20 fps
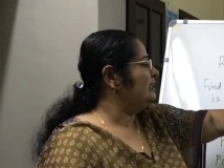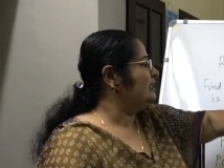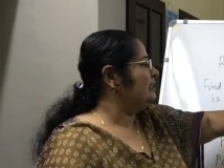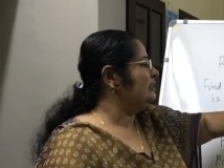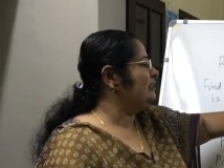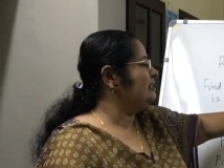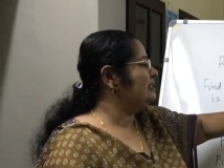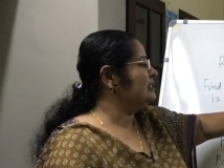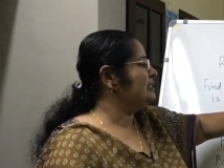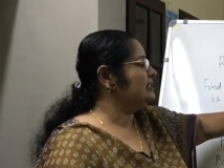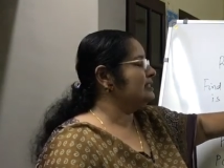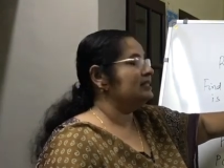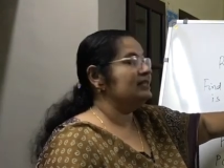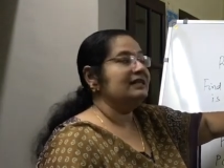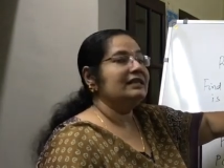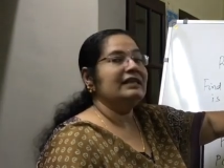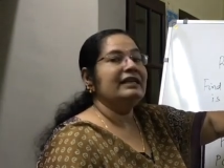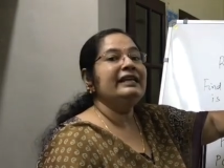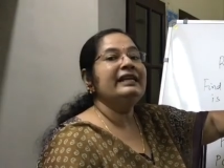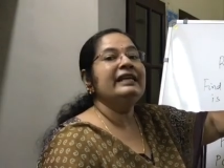this
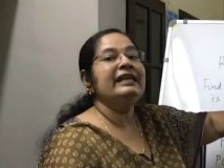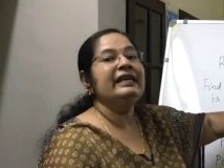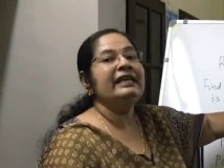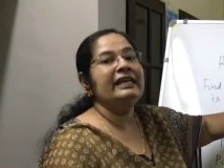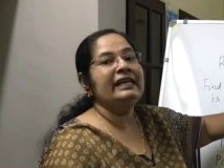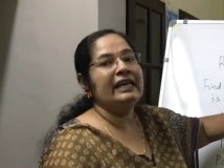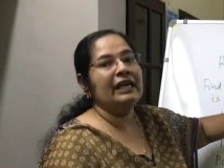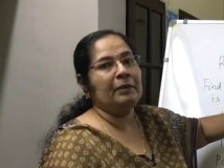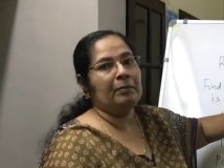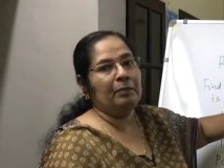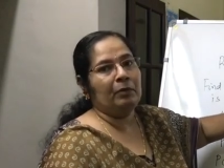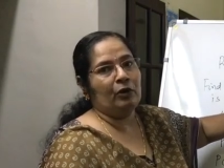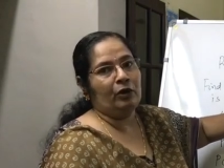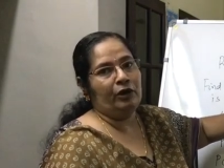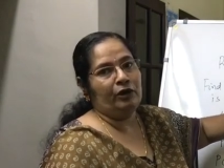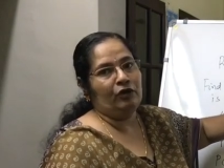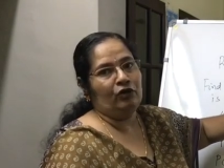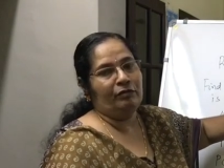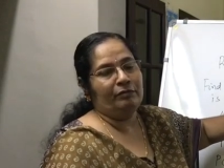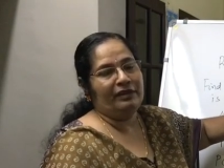linear
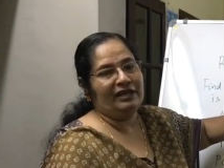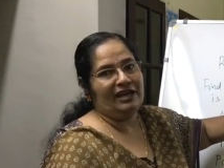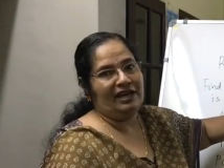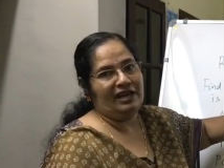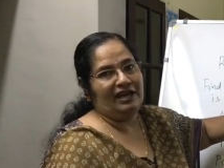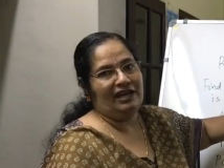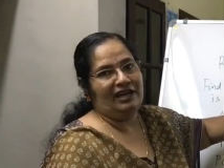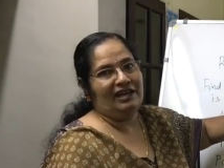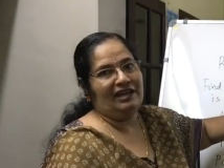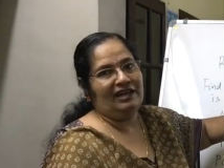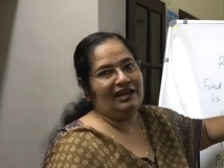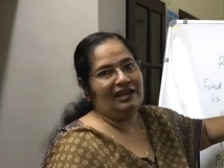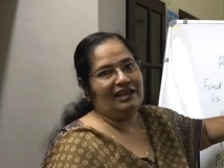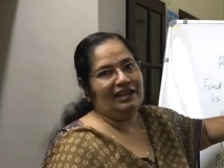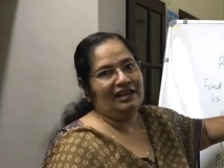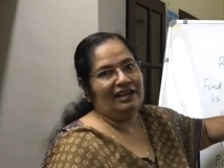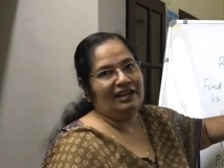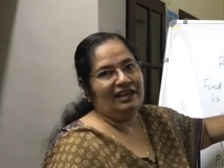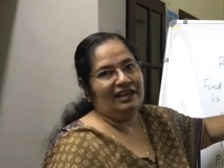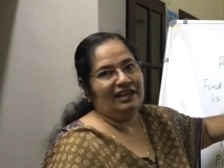polynomial.
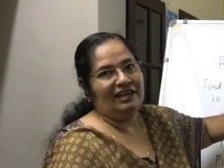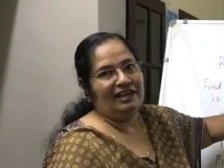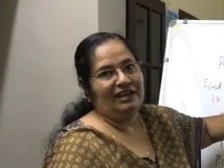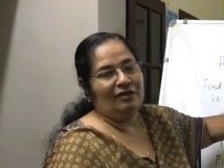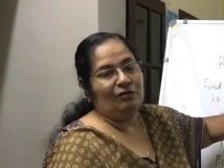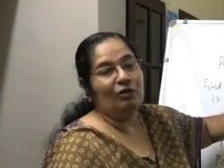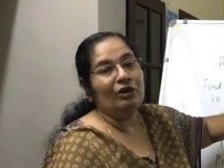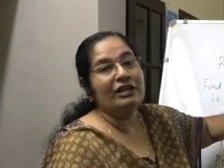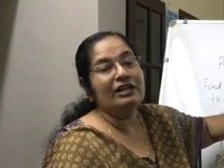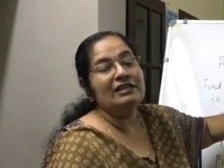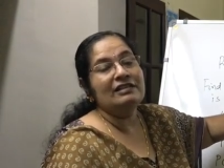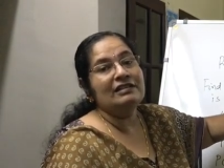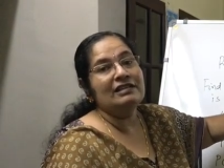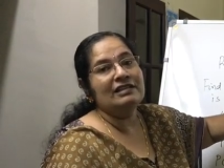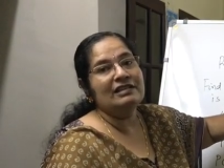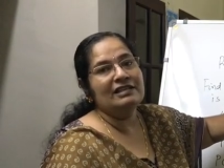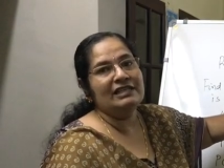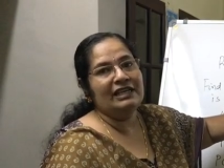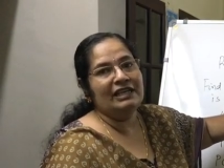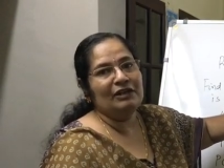What is the
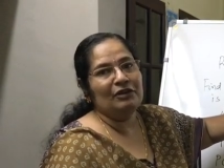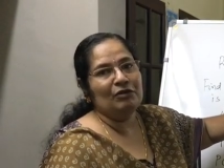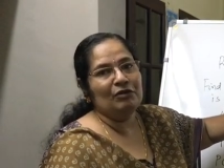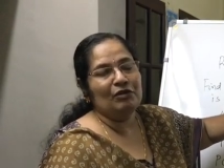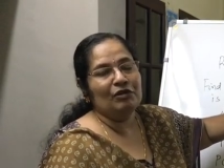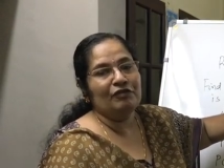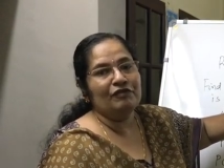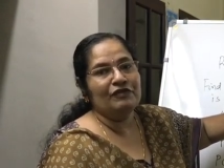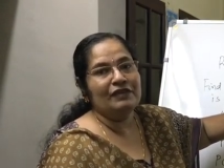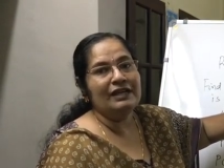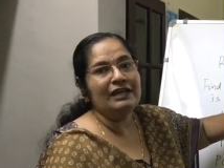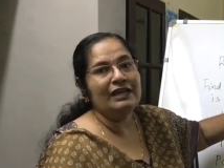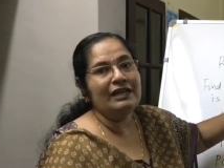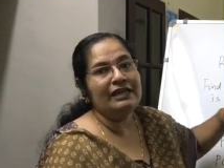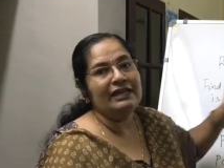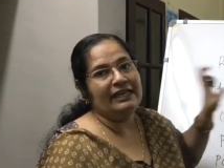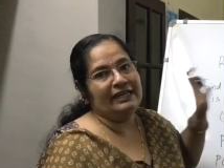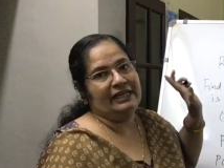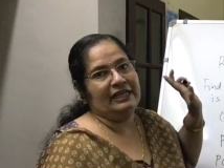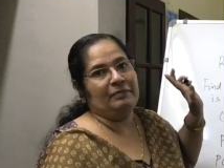0 of the
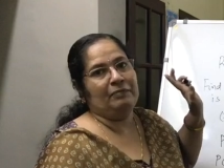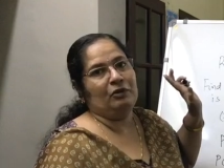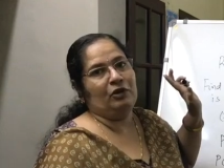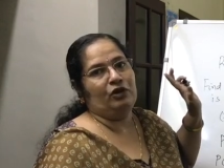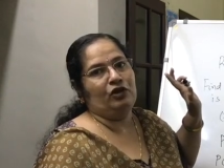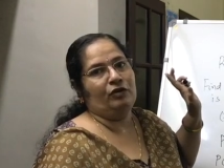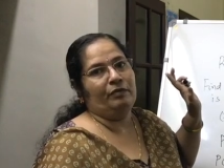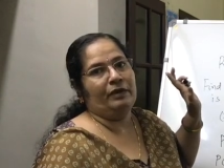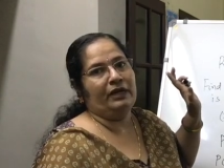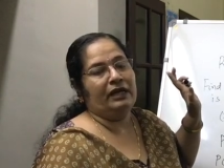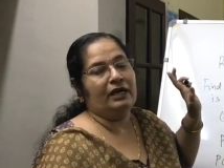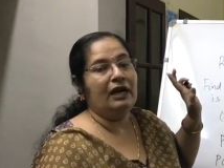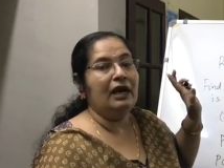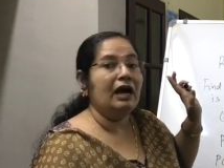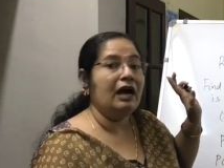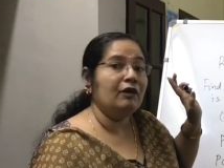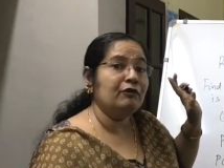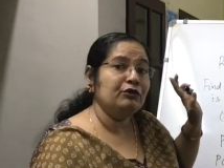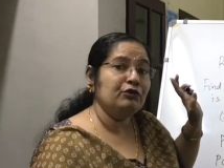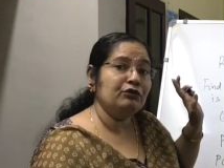linear polynomial?
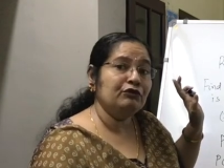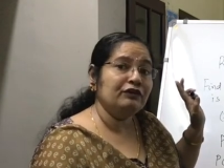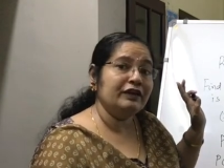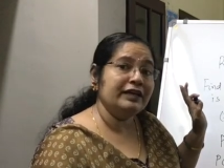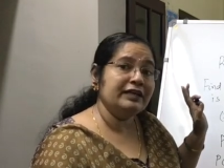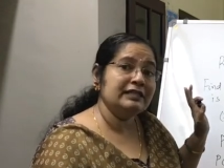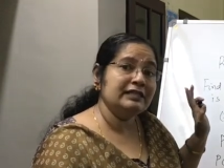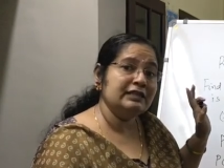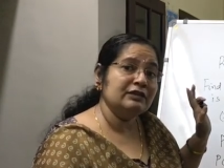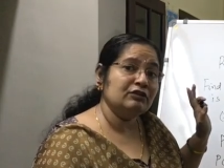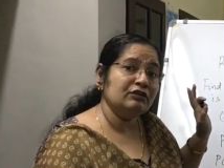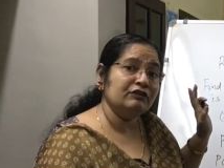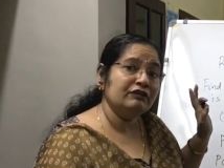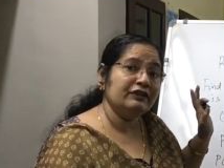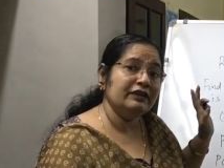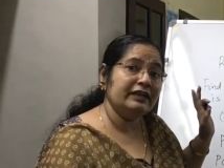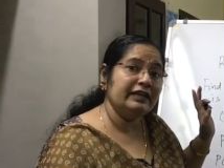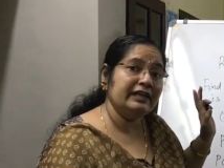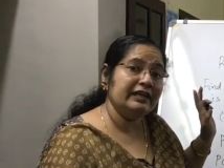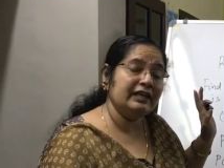How do you find 0 of a
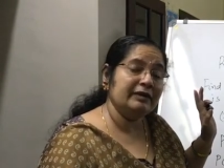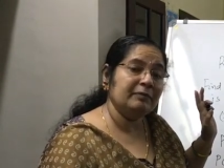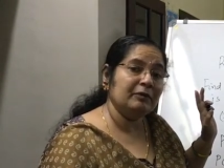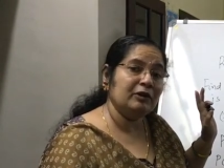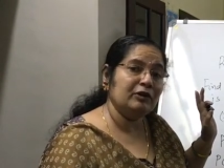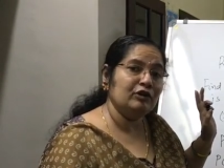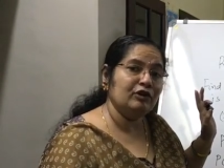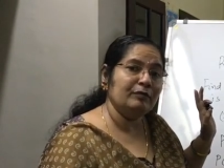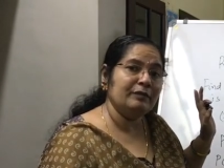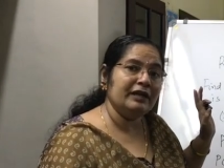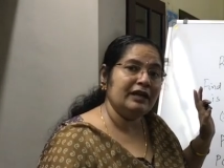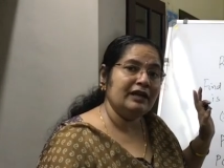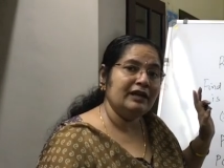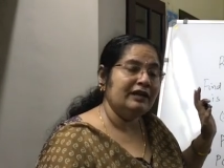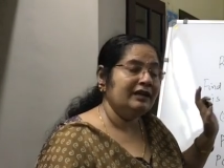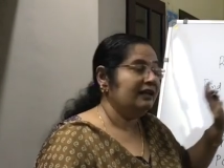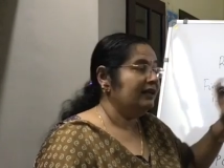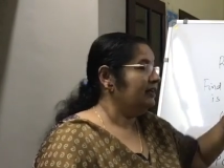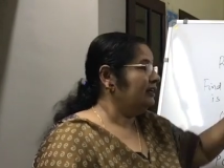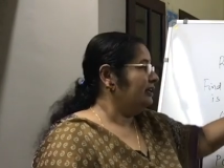linear polynomial?
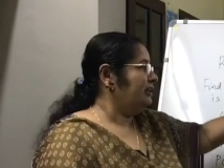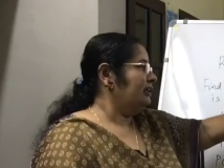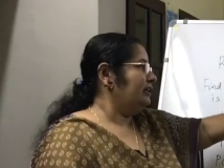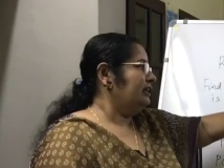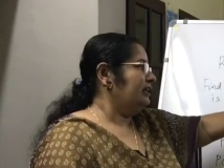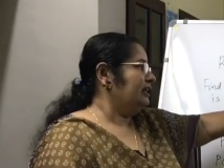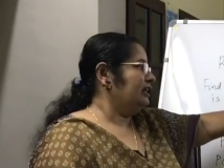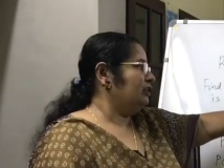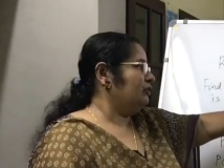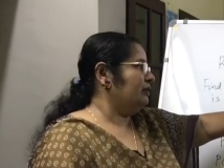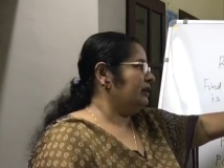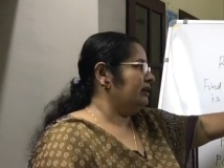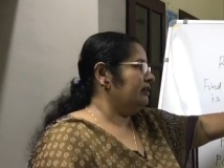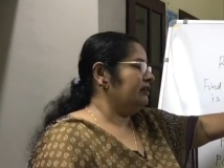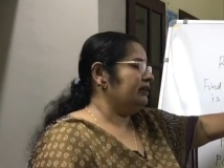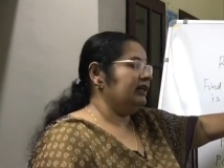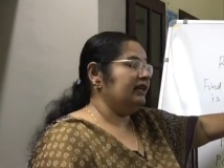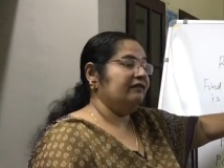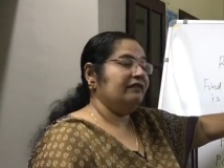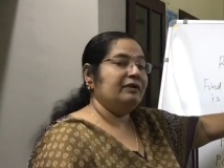Equate the
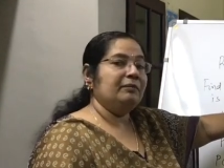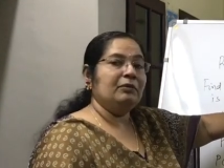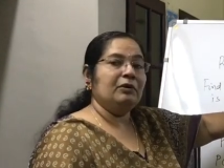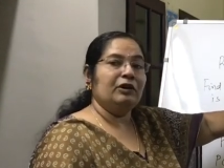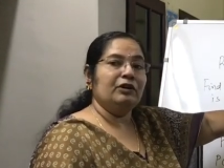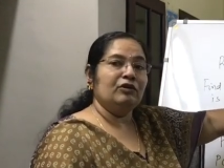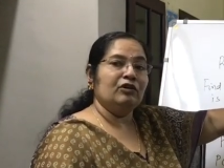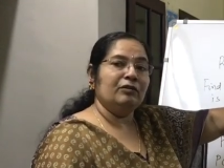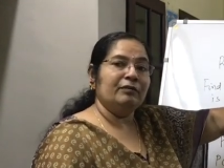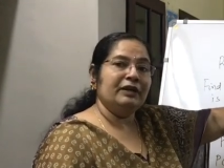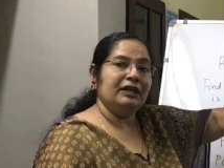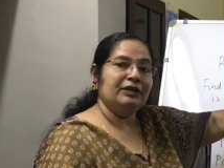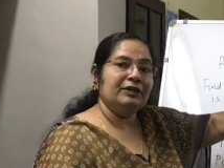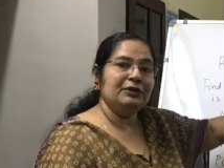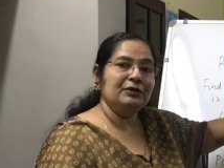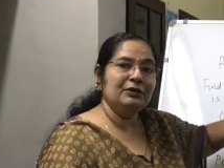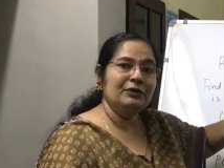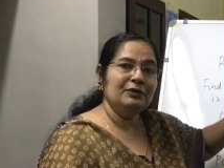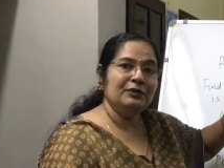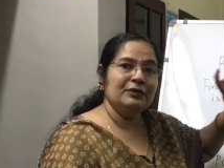given polynomial
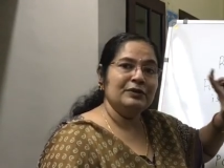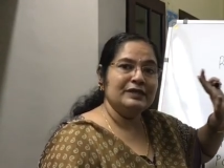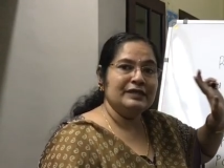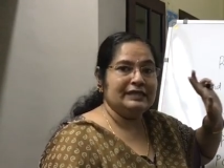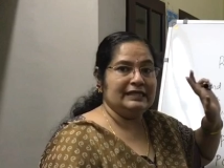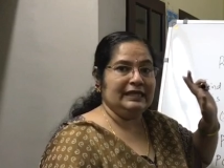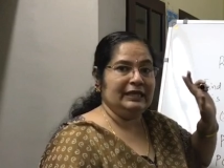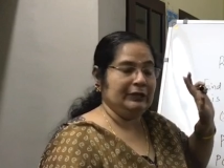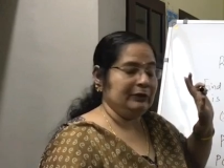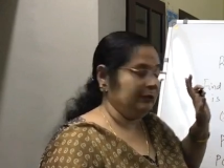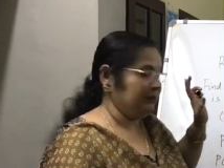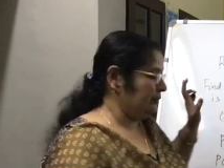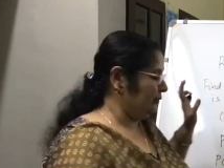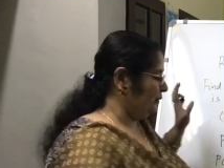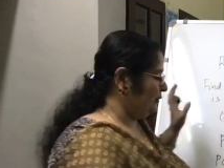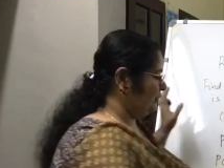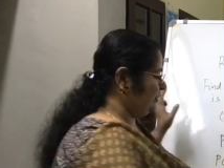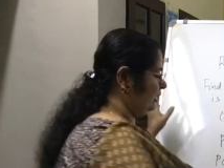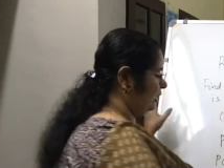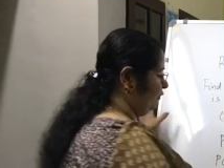to 0.
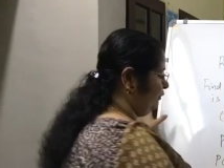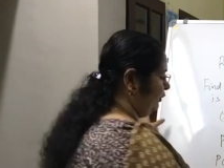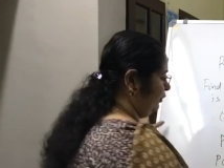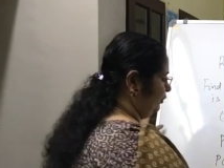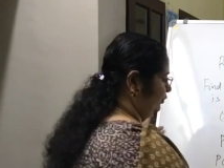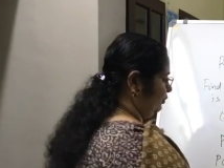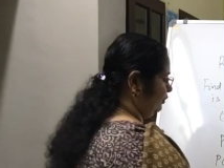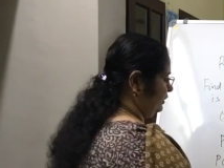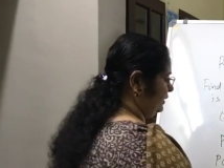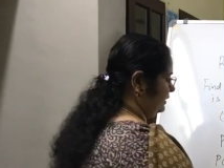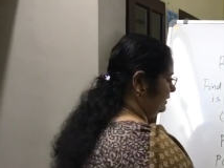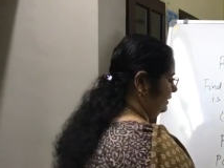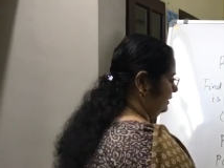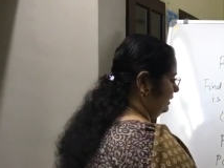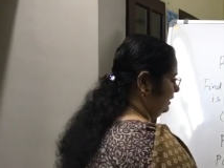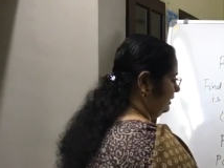So how will you do this?